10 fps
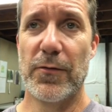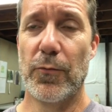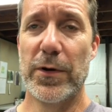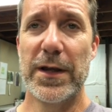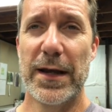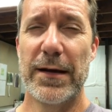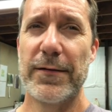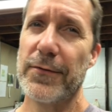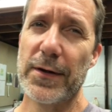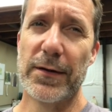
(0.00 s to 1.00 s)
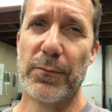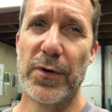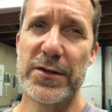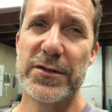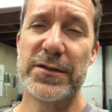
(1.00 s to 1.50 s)
we have
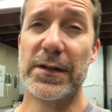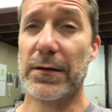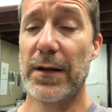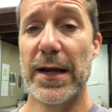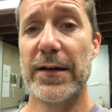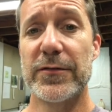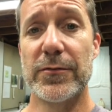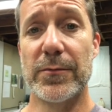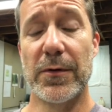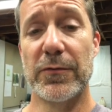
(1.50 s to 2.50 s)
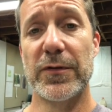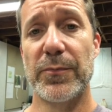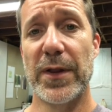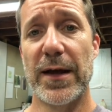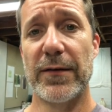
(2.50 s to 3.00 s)
brushes in the classroom that we
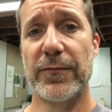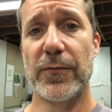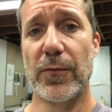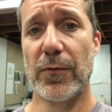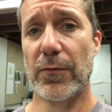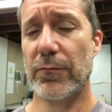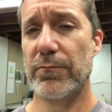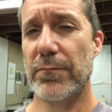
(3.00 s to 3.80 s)
supply for